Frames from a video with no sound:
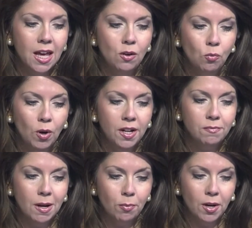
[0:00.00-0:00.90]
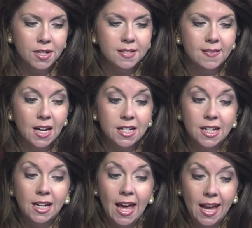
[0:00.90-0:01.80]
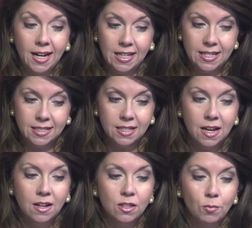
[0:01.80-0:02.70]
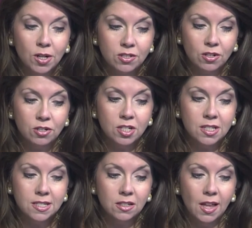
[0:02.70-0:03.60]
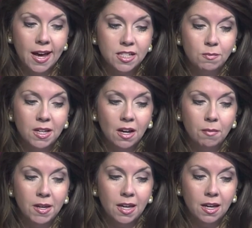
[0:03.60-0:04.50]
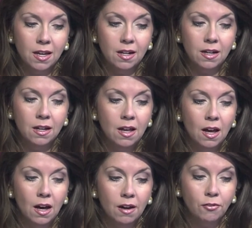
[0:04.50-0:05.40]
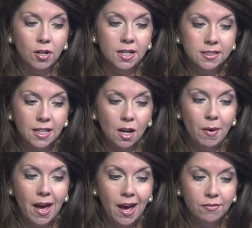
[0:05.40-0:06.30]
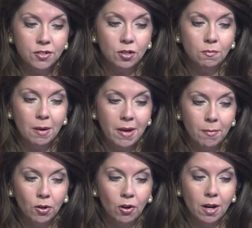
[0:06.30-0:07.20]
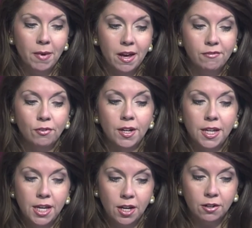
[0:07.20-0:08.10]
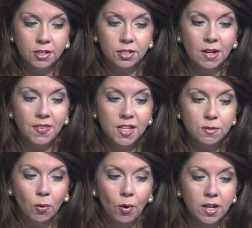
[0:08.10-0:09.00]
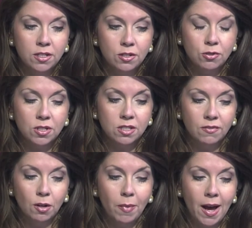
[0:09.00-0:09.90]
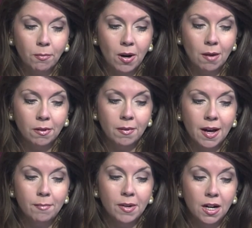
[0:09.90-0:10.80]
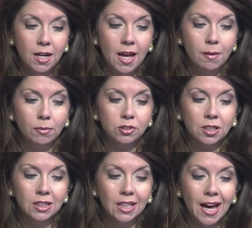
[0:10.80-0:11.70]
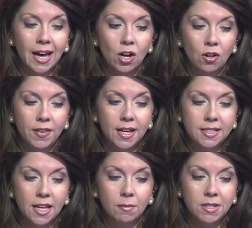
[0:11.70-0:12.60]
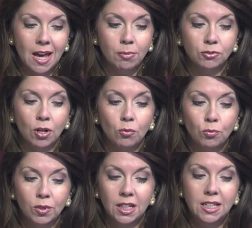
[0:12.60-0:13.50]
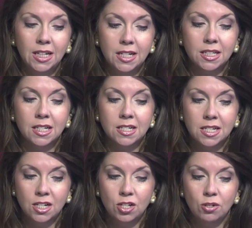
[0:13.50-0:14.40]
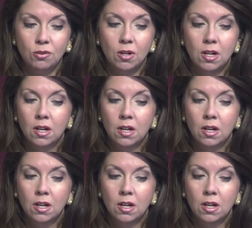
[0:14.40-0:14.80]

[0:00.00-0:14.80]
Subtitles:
in one of my breasts in the 1980s. The breast surgeon still has me coming in for an exam after my mammogram every year. So at this point, due to a severe back problem, I'm unable to lie on the exam table. Do I really need to continue